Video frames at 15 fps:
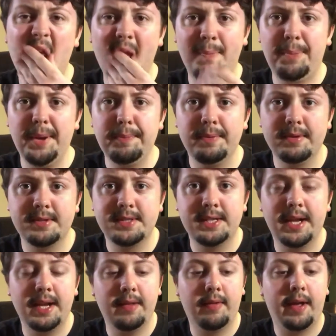And people
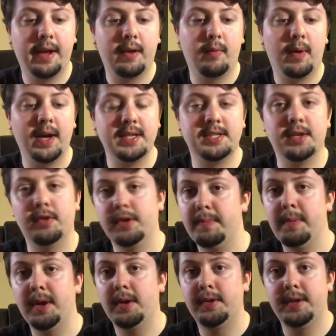say, like, why does it look
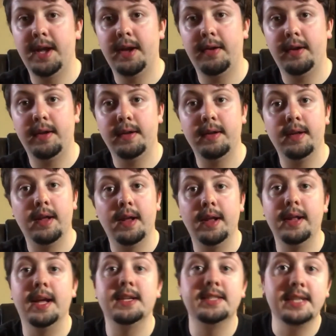muddled down?
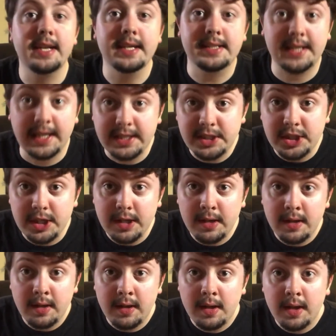And that's the attention,
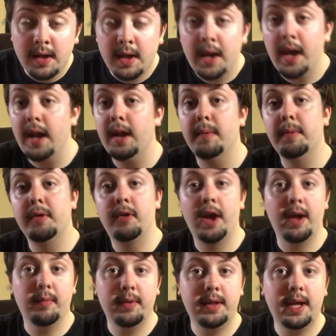and I'm
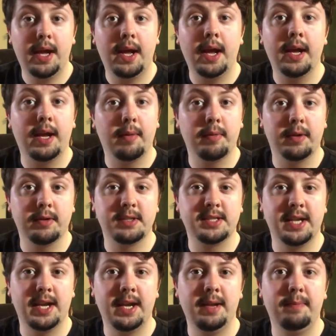okay with that. I get what they're
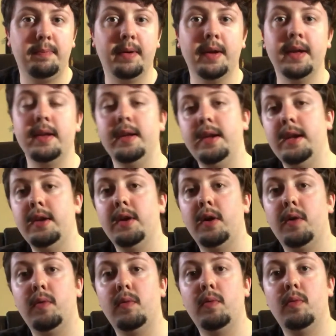saying, but, you
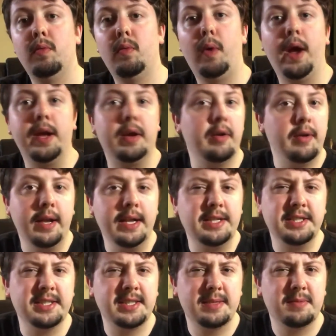know, why couldn't they
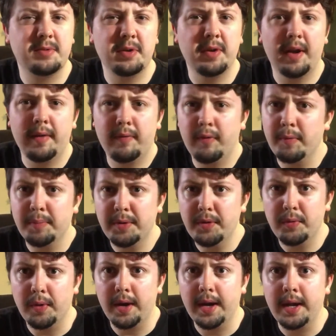just do that for Blu-ray?